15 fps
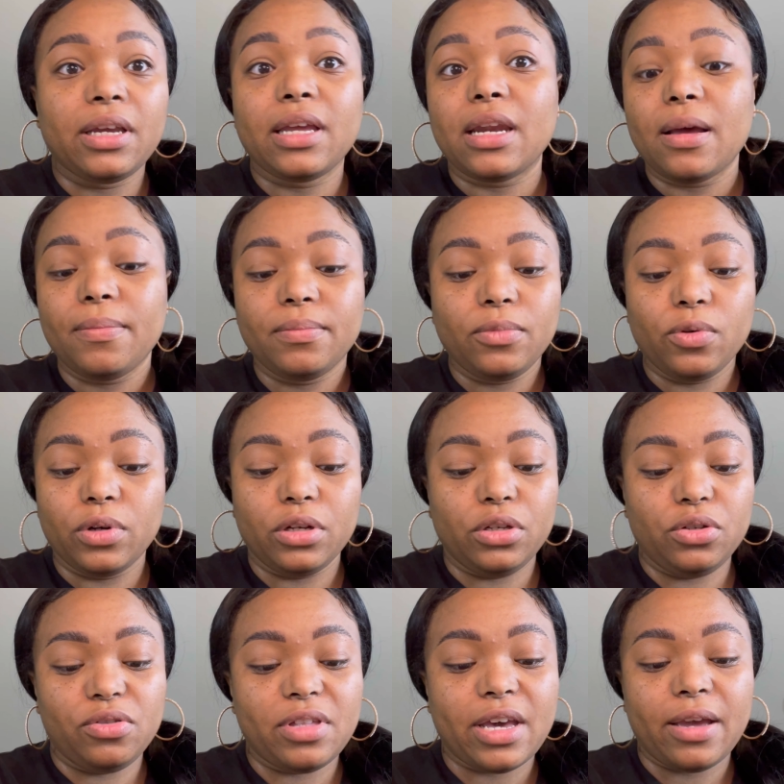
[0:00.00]
and I'm going to
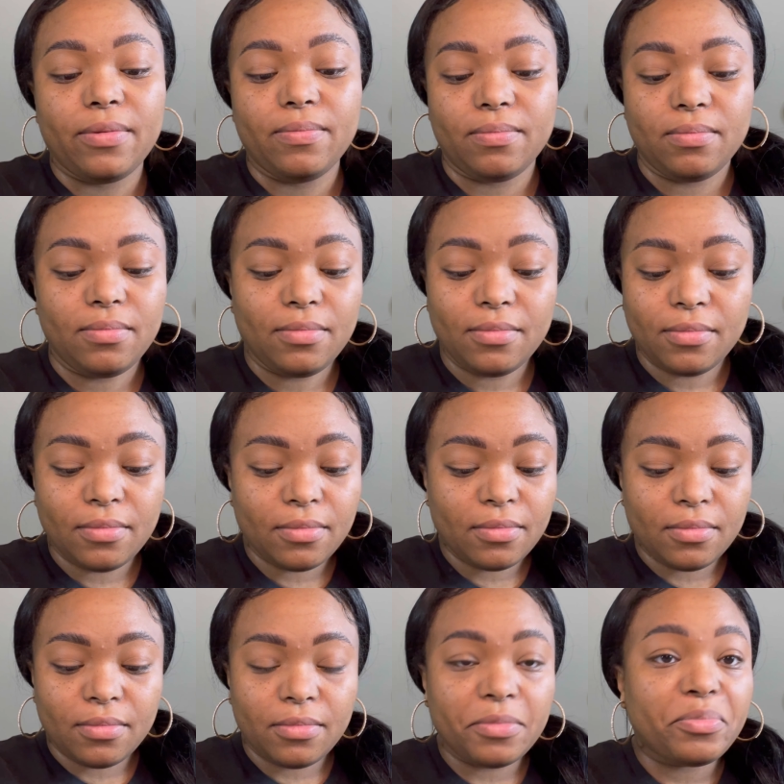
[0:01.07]
do that,
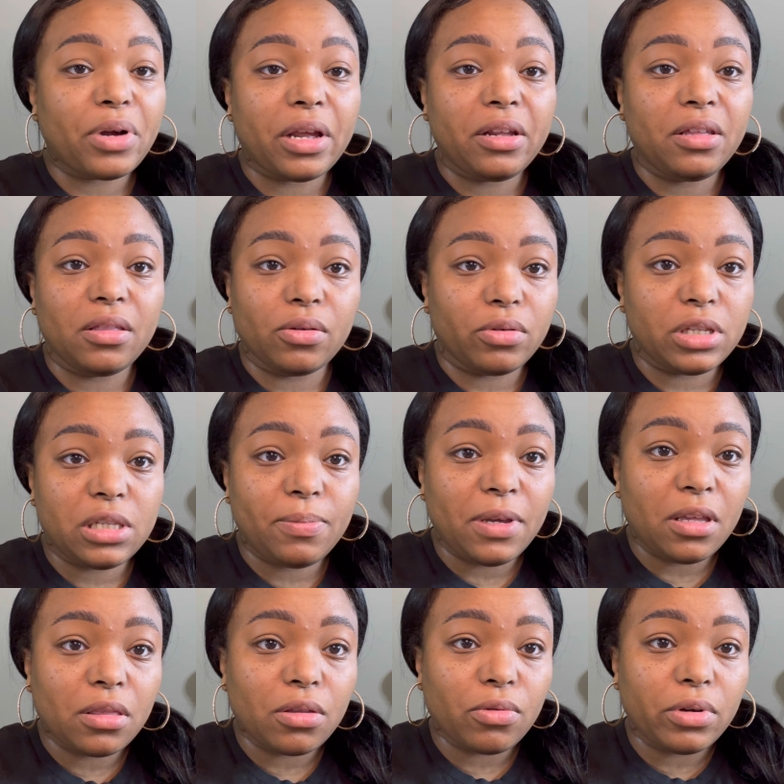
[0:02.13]
probably either going to
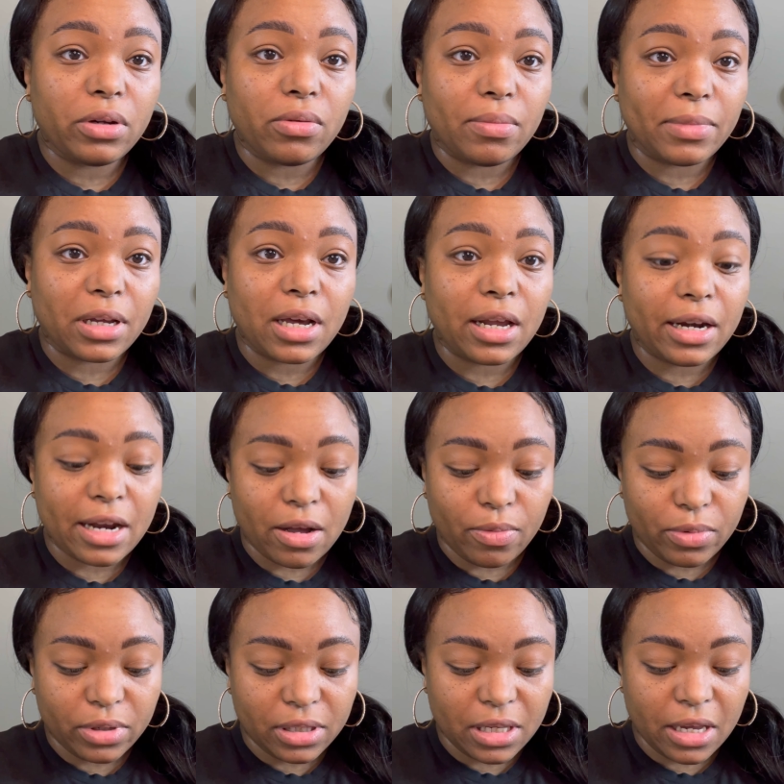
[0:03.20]
speed through it or I'm going to cut it out.
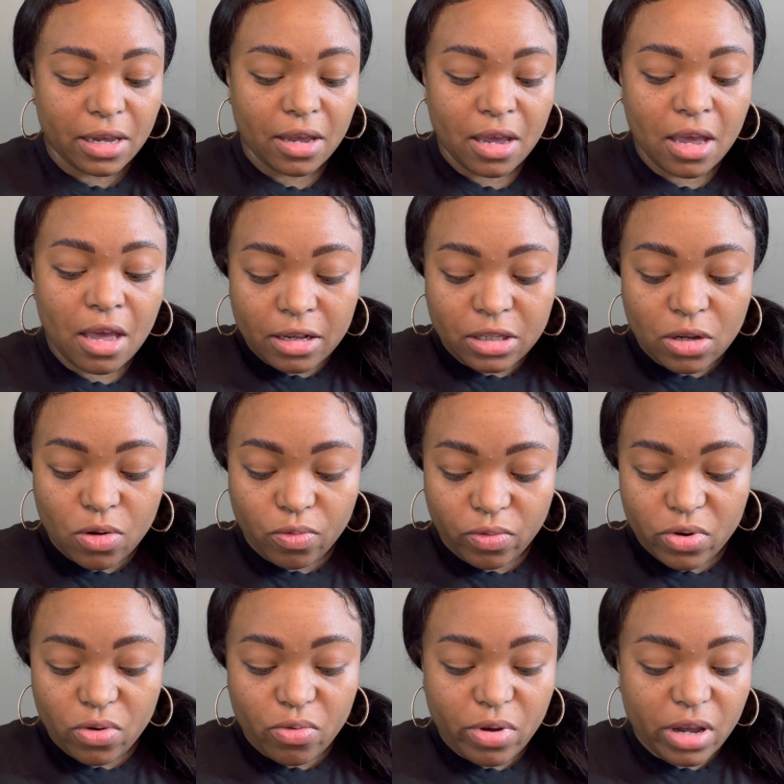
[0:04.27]
We'll see. So
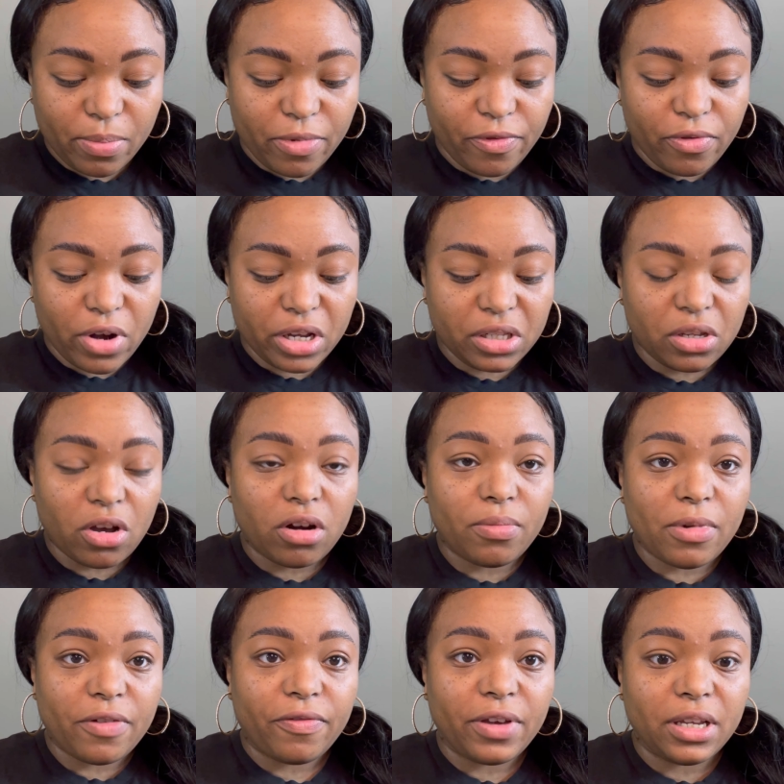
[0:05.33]
real quick, before I start on
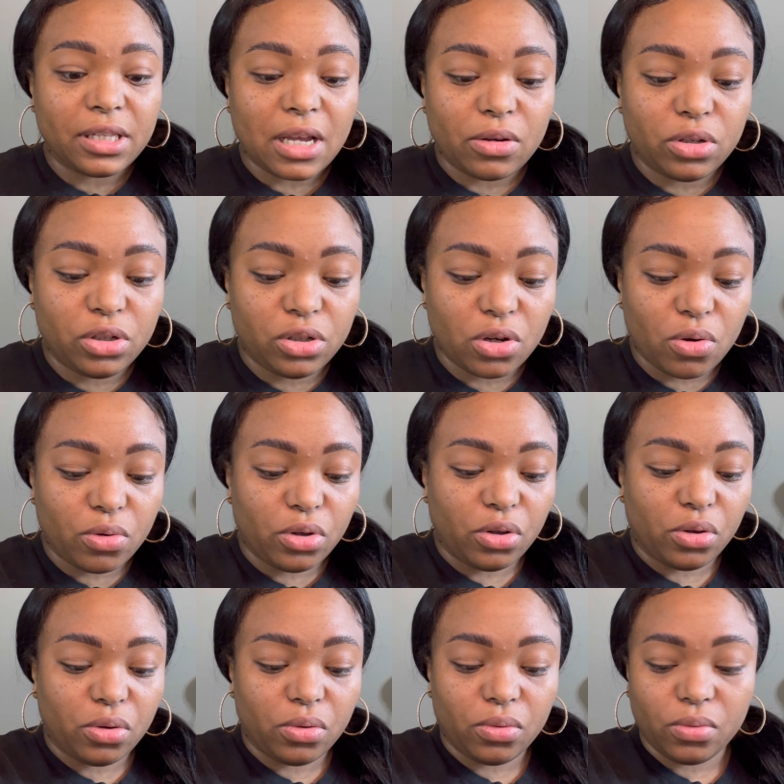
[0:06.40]
my face, I'll show
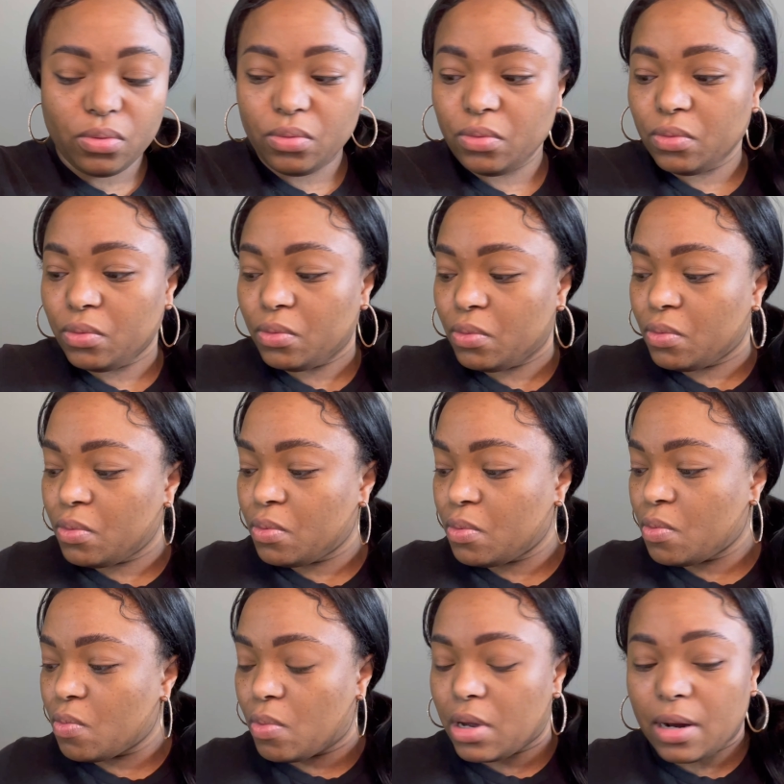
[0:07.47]
you
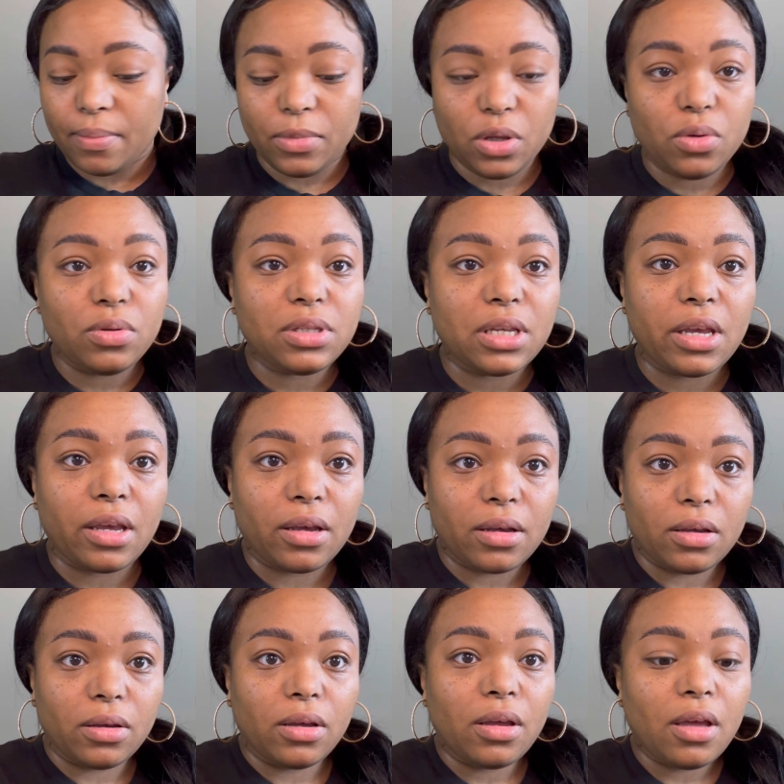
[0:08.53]
what I'm using.
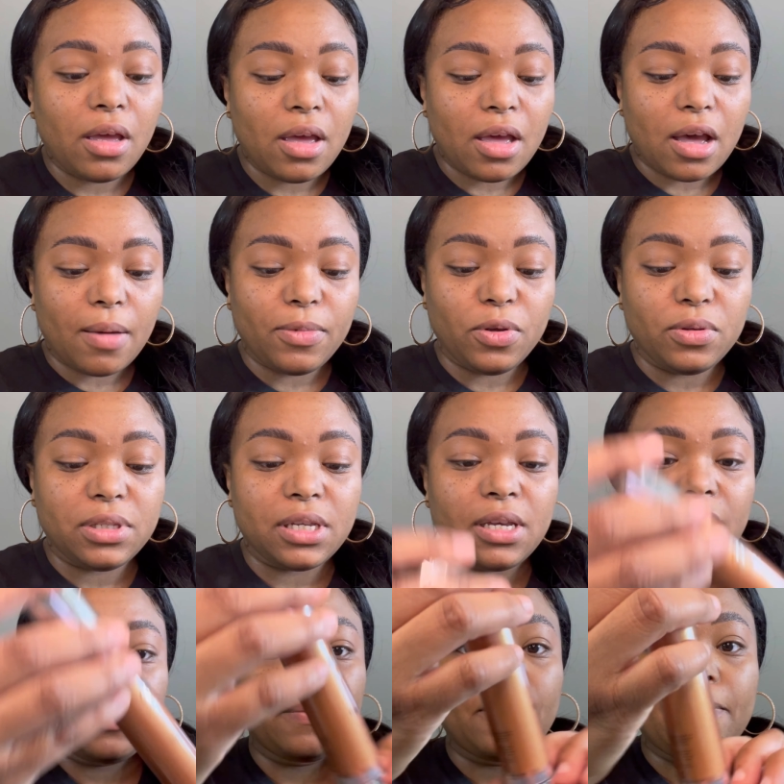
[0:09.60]
I'm
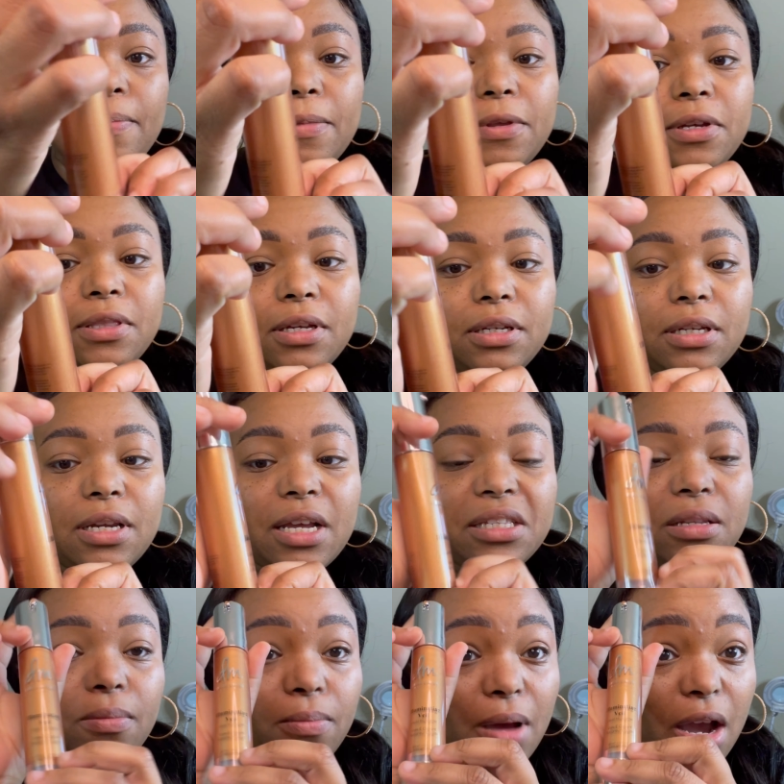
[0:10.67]
using the Donesta
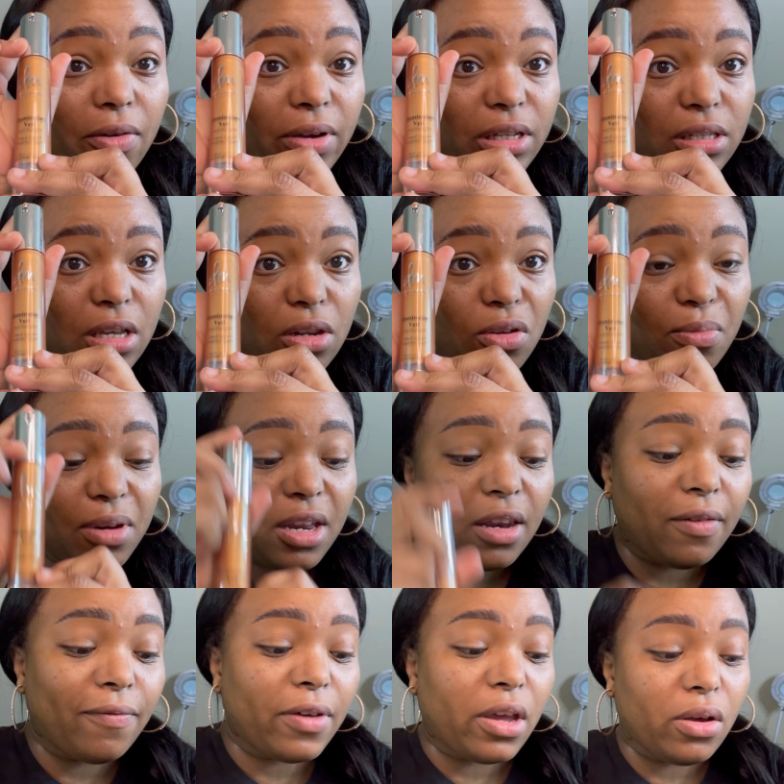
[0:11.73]
Myricks
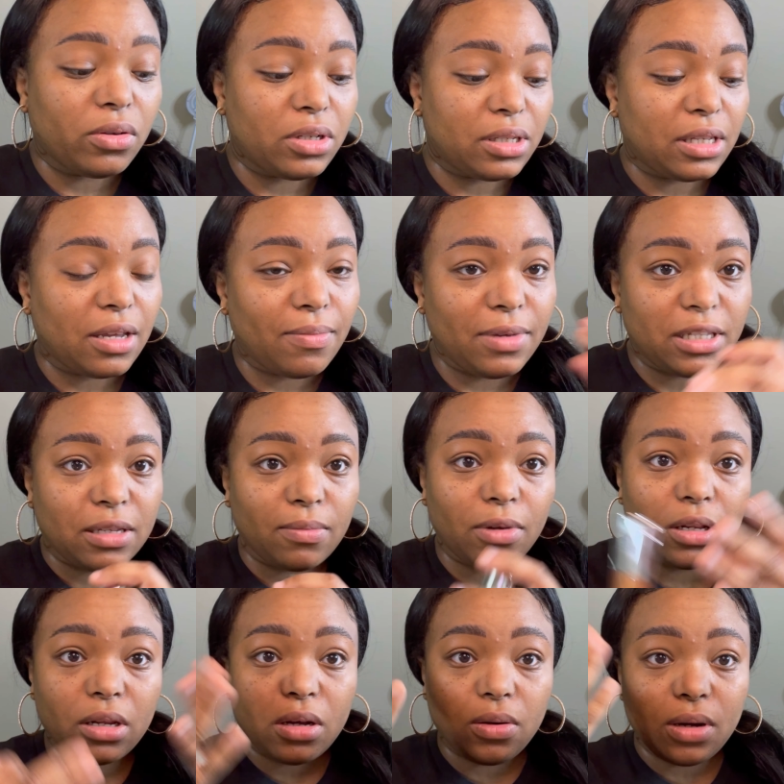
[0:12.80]
Illuminating Veil just to give me some
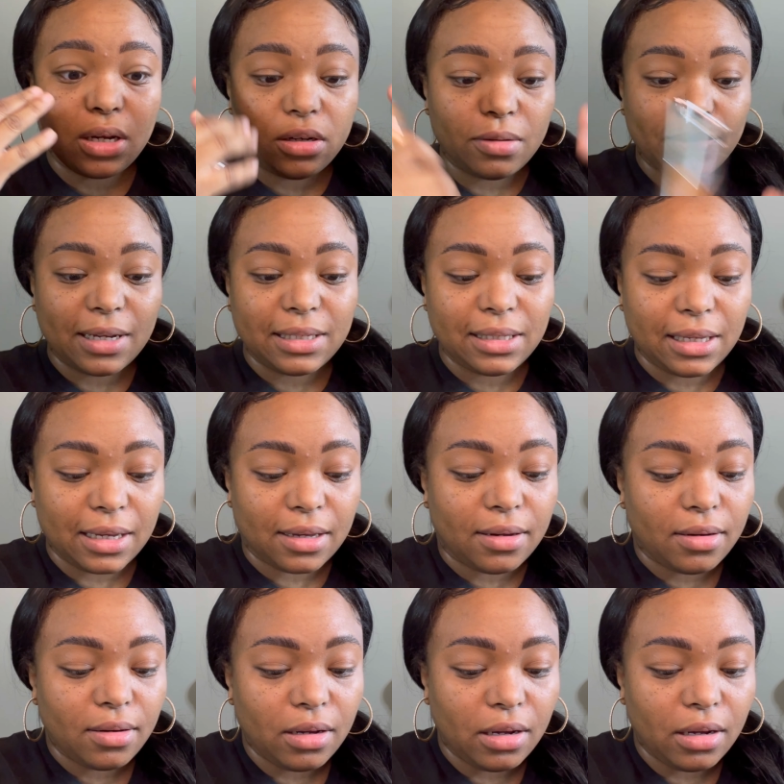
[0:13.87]
glow under my skin.